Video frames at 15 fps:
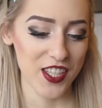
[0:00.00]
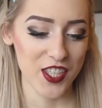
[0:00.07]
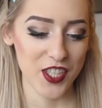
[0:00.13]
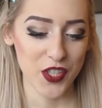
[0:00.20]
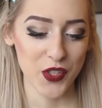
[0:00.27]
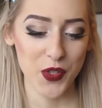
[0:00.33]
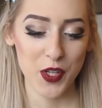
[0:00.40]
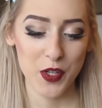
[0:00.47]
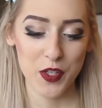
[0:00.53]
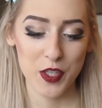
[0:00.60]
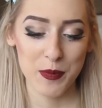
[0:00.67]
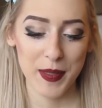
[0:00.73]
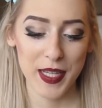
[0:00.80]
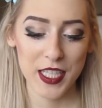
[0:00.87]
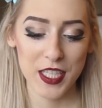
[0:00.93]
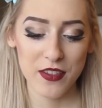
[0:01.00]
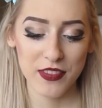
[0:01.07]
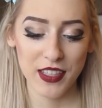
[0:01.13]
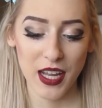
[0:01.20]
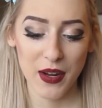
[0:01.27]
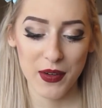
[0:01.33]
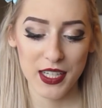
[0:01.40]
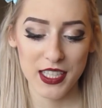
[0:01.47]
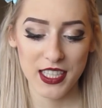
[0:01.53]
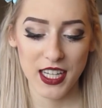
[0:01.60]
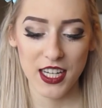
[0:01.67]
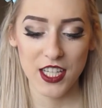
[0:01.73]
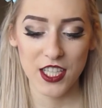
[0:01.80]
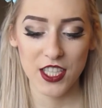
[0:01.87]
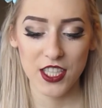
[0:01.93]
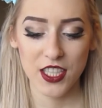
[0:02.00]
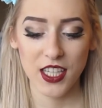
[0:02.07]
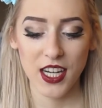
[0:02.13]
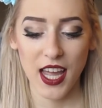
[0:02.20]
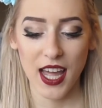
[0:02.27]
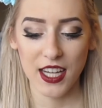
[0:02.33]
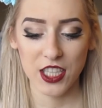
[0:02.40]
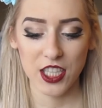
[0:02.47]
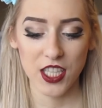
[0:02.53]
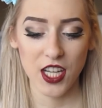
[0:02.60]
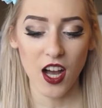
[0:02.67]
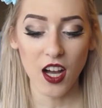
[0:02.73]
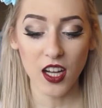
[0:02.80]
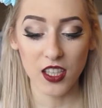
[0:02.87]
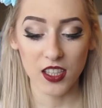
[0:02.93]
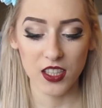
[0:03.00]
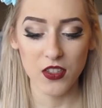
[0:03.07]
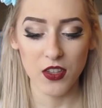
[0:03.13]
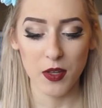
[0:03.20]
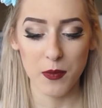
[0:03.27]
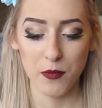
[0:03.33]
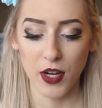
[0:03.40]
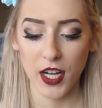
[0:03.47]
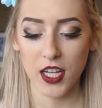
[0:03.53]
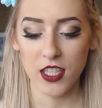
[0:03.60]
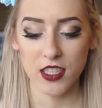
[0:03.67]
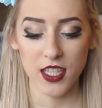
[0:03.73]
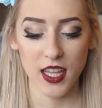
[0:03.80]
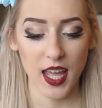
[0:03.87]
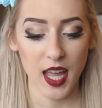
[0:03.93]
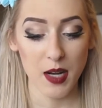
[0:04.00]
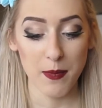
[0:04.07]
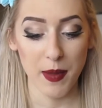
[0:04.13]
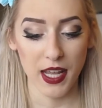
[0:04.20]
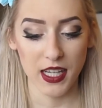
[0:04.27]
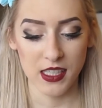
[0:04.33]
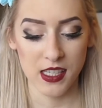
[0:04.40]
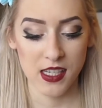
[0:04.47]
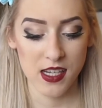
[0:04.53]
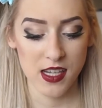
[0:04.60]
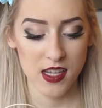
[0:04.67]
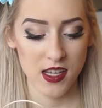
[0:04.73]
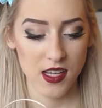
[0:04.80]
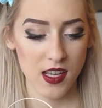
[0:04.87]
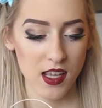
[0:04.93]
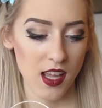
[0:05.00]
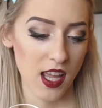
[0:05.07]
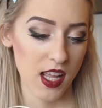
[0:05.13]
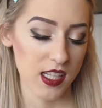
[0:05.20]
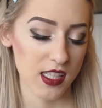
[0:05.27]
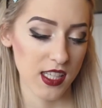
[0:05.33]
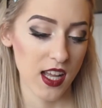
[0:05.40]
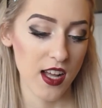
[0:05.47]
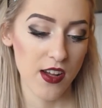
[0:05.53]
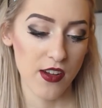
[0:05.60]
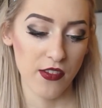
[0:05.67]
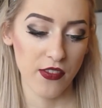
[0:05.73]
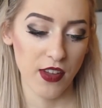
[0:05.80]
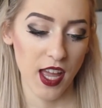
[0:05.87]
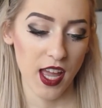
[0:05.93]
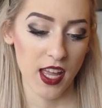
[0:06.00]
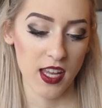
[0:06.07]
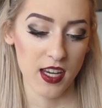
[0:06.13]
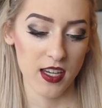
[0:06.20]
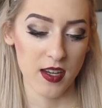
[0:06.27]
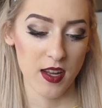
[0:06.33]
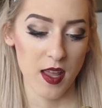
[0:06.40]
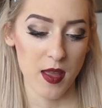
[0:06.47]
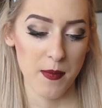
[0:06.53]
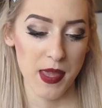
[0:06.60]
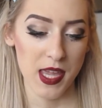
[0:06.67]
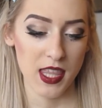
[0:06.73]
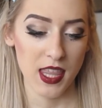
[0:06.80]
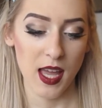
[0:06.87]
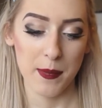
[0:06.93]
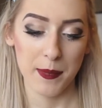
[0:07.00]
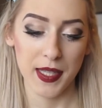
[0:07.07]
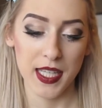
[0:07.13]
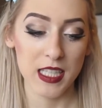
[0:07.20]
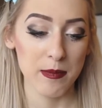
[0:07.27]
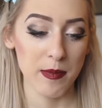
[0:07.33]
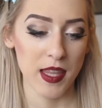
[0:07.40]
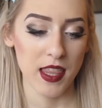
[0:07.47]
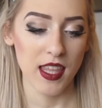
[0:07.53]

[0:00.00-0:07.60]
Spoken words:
So you just place your flowers, and you're just going to actually hot glue them right onto the headband itself and make that placement